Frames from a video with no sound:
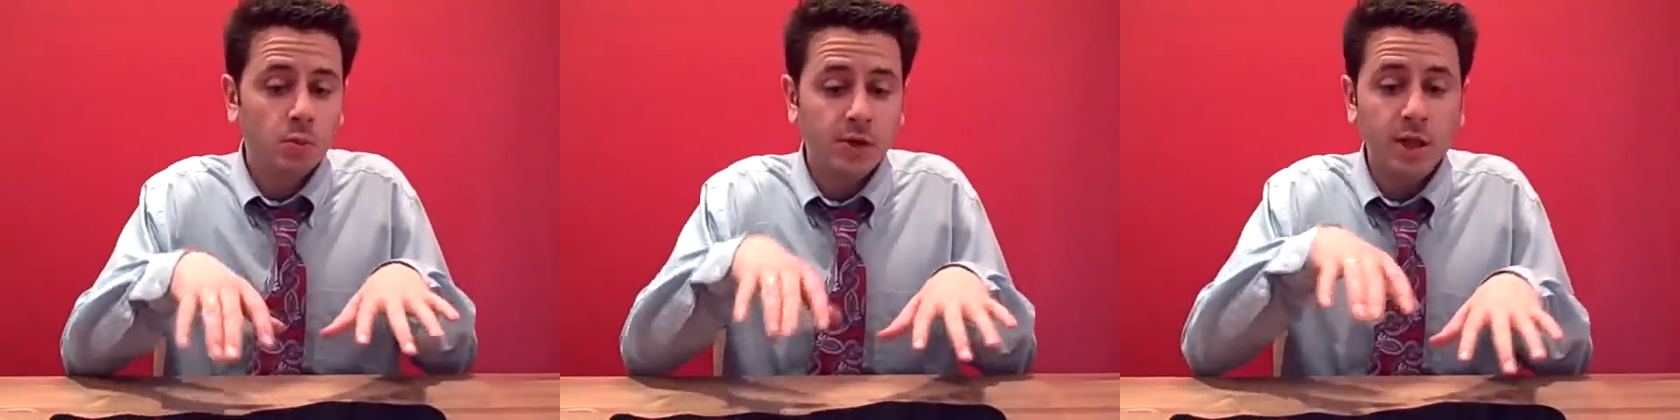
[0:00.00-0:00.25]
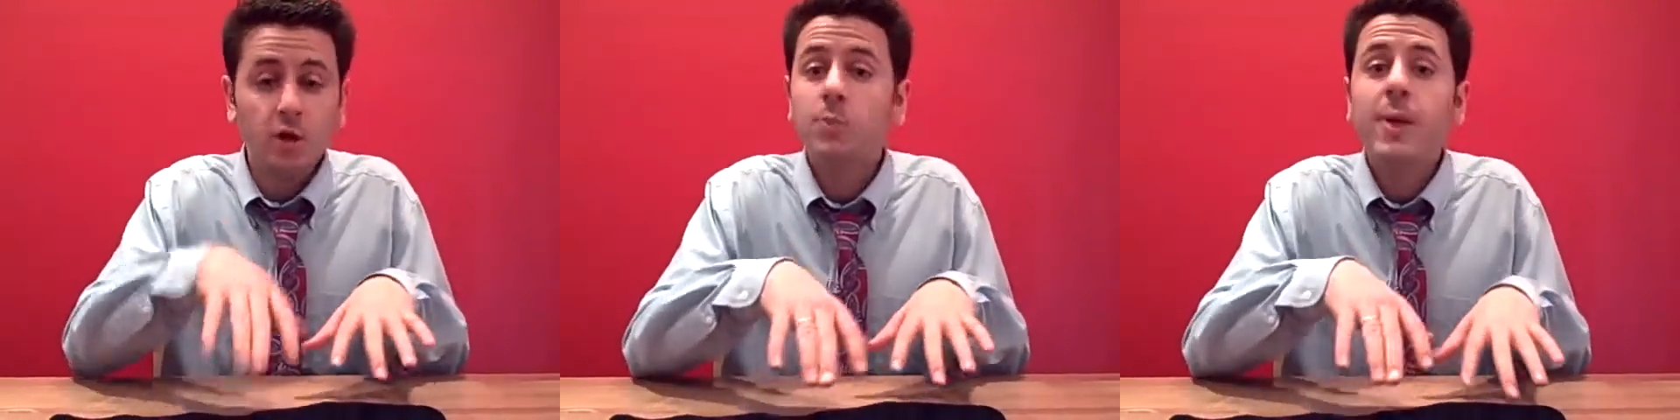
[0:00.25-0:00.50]

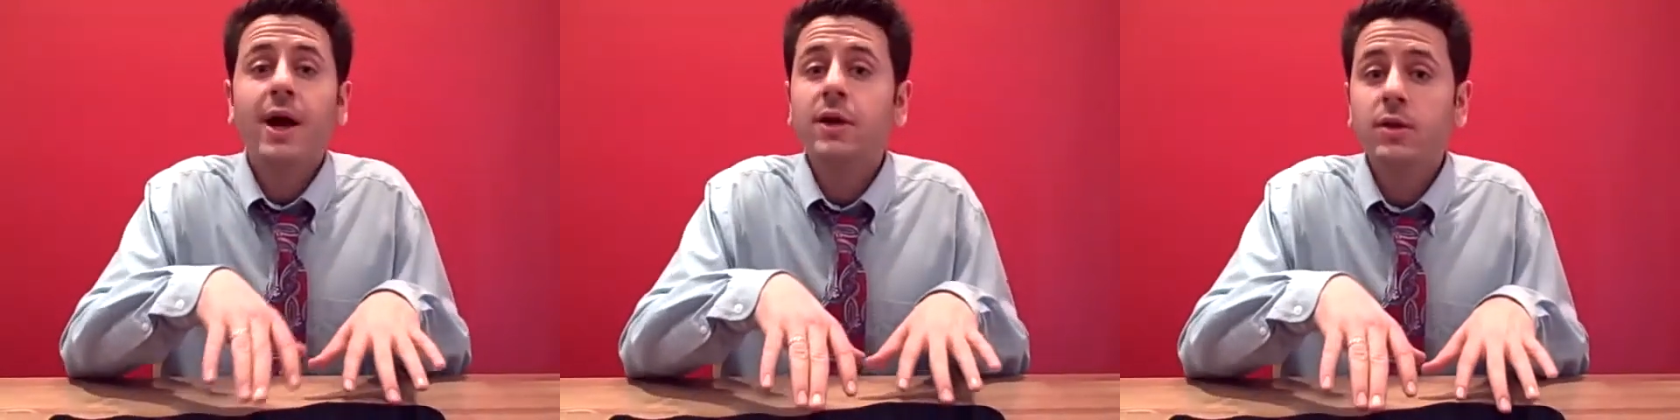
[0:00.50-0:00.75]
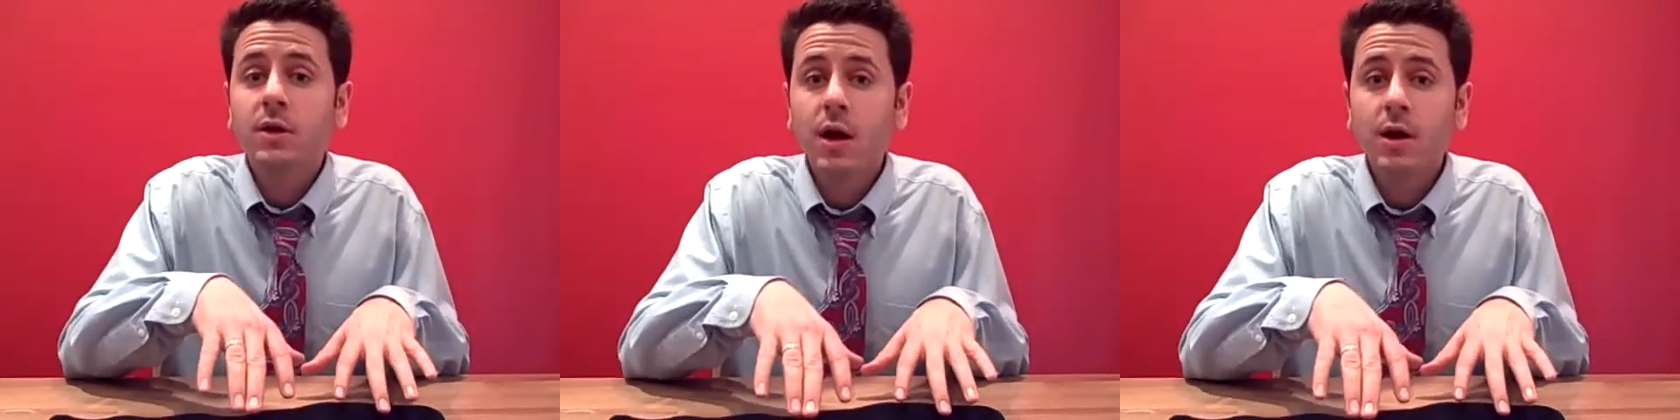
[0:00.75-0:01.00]
when they look
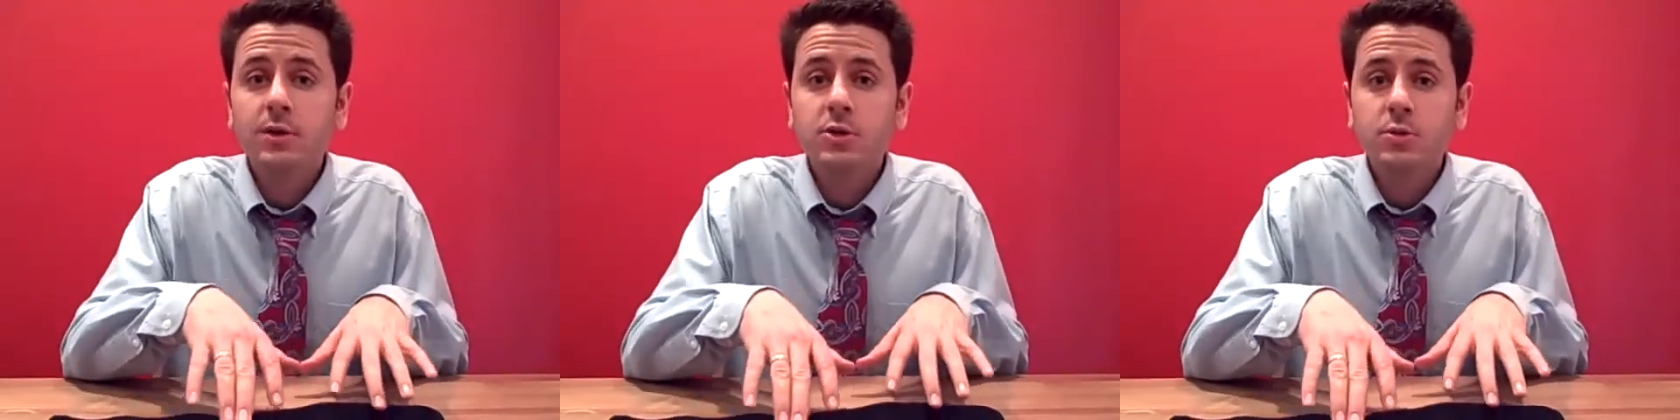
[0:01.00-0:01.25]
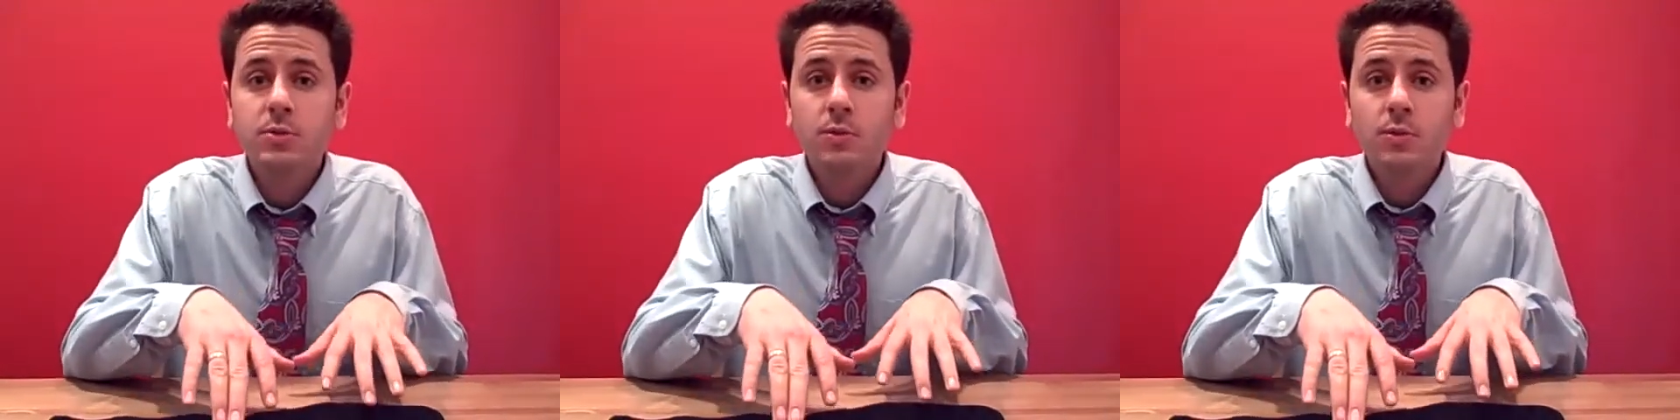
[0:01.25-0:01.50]
back at the
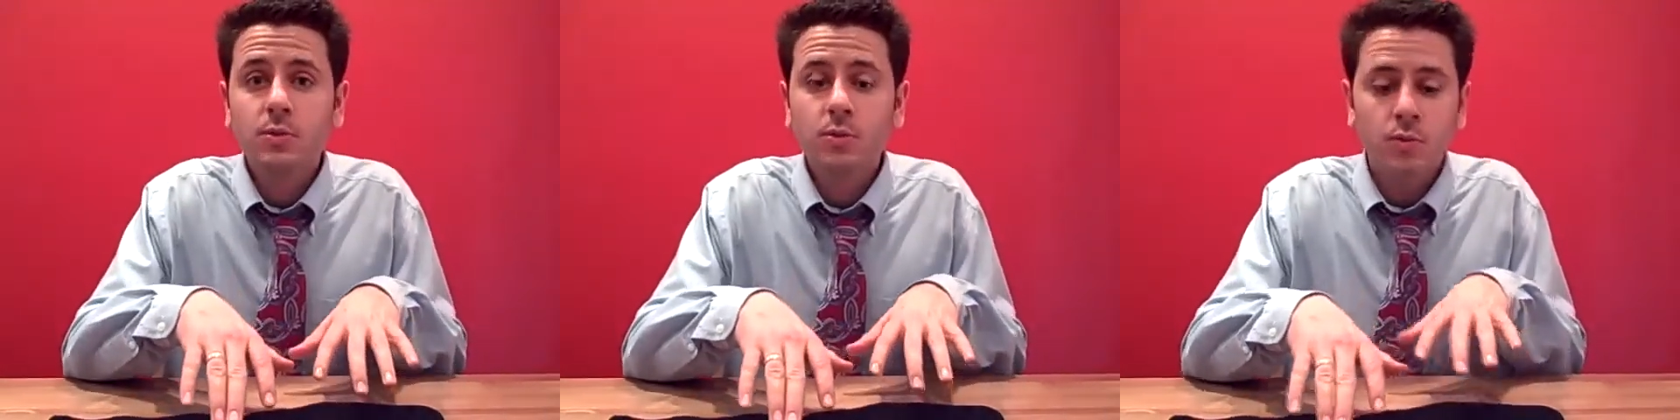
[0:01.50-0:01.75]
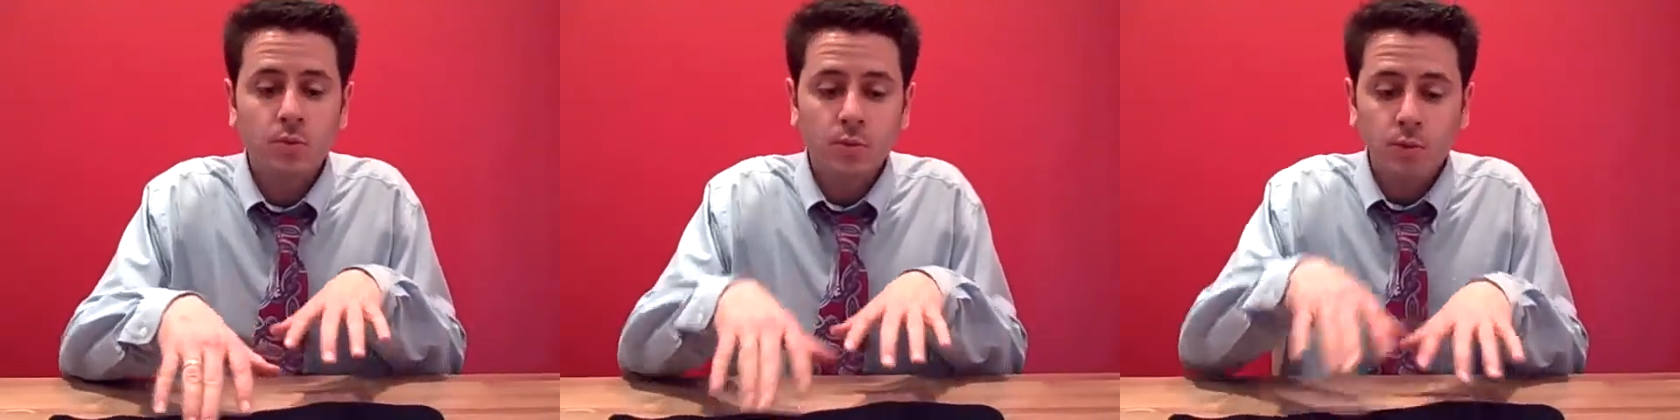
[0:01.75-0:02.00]
cards,
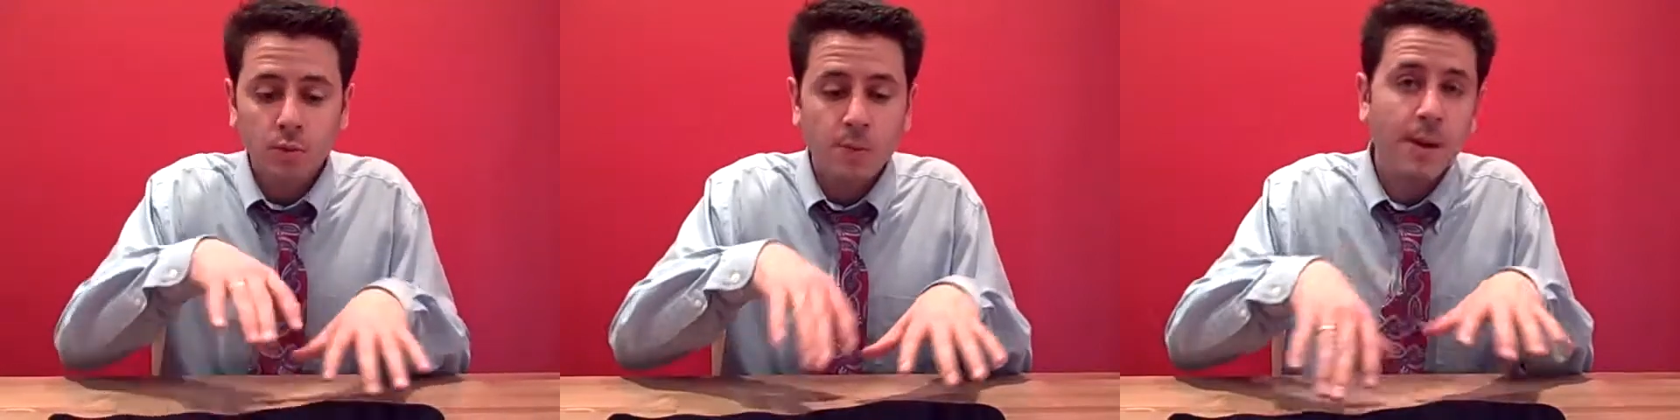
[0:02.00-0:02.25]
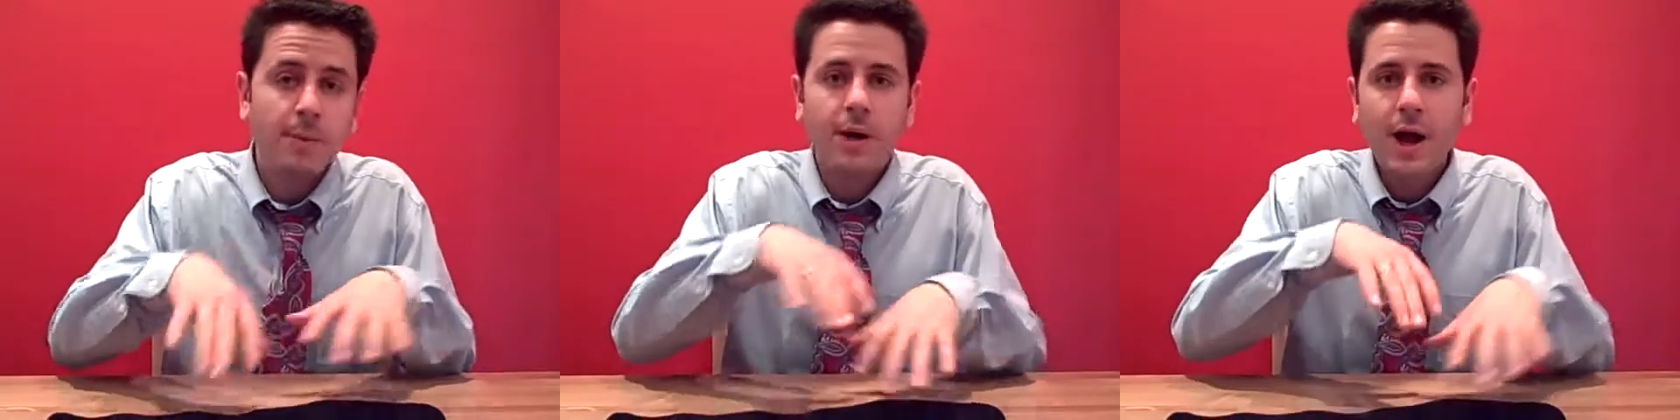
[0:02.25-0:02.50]

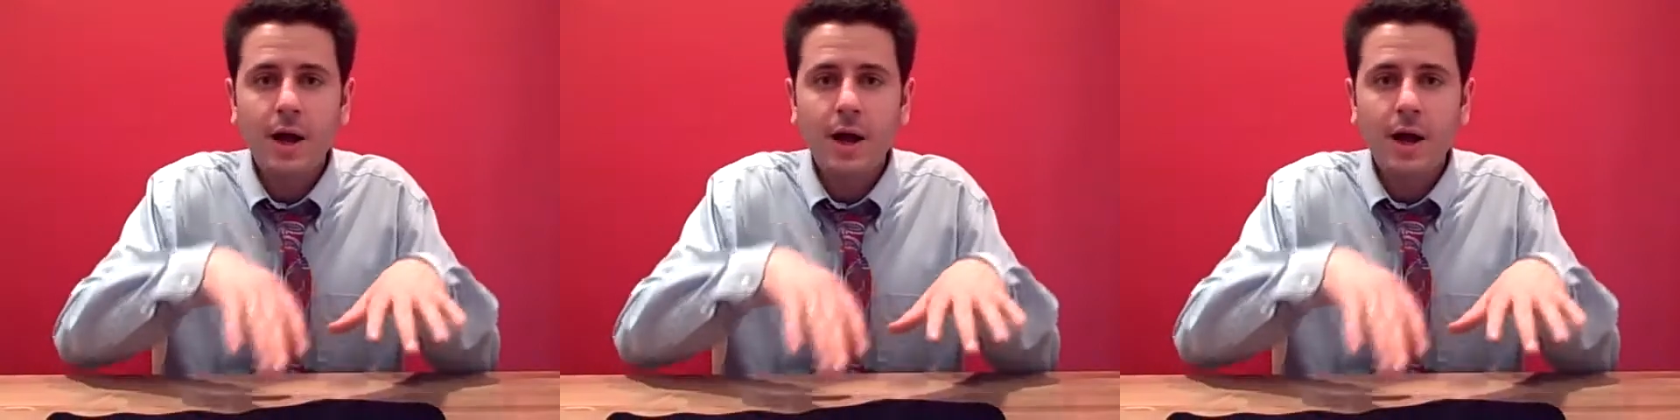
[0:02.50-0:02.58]
remember